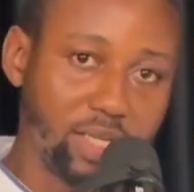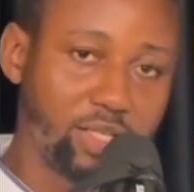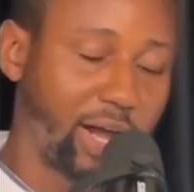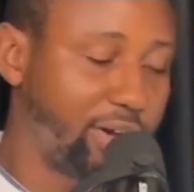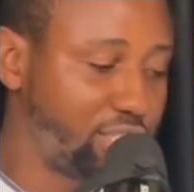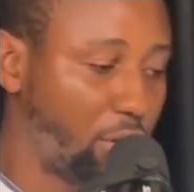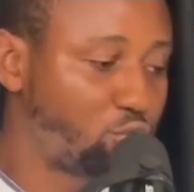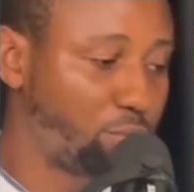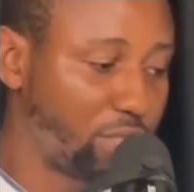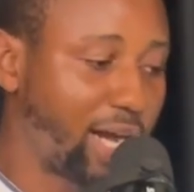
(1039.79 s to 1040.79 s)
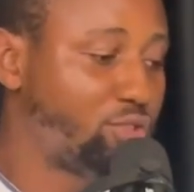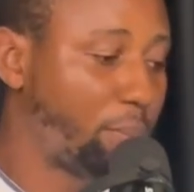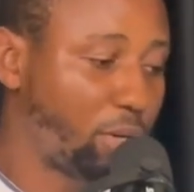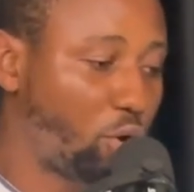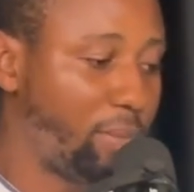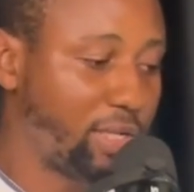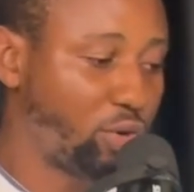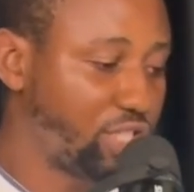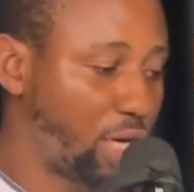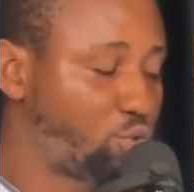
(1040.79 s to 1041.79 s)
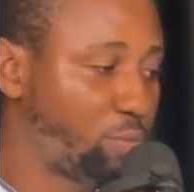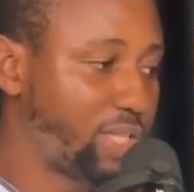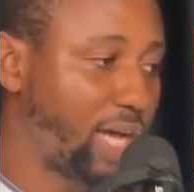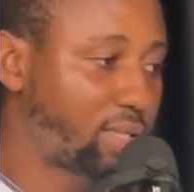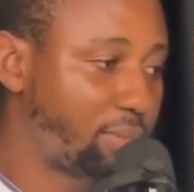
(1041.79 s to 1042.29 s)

You can drop a comment or reach out to me directly.